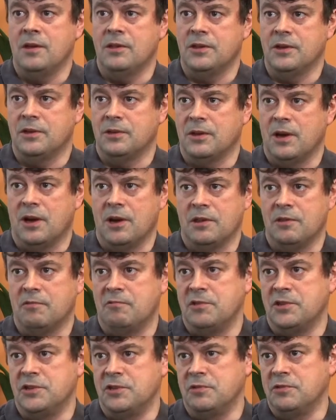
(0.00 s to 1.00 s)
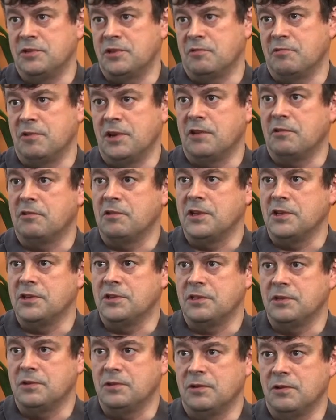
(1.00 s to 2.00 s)
that either reduce or
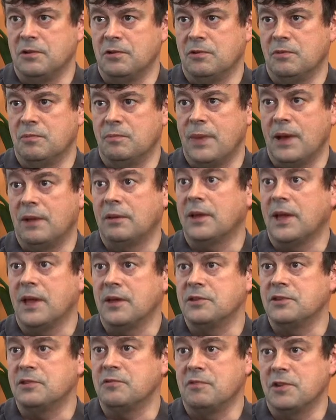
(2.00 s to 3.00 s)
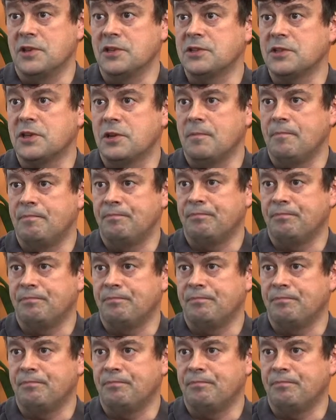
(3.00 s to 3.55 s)
increase your bowel cancer risk.